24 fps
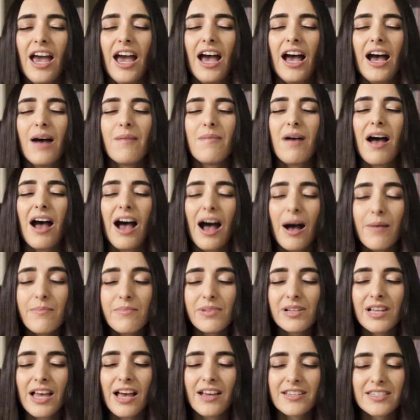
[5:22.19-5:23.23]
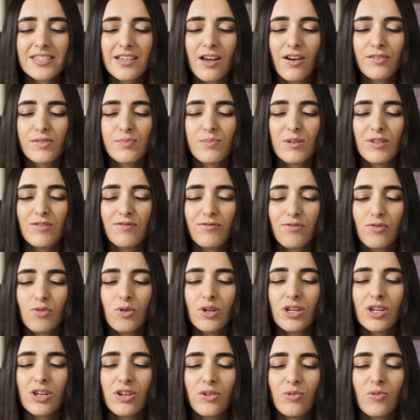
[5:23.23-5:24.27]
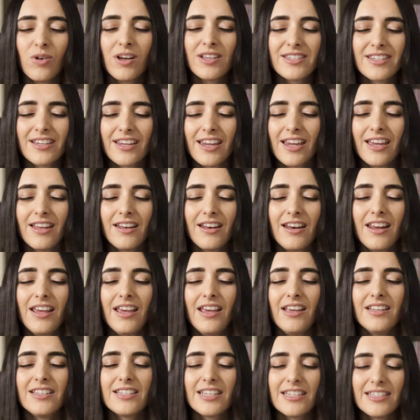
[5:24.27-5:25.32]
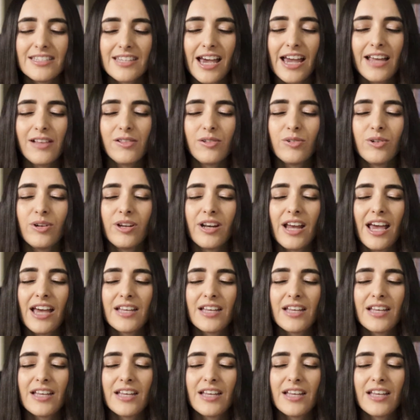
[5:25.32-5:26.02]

Um, um, humble ourselves before you once again today, Lord.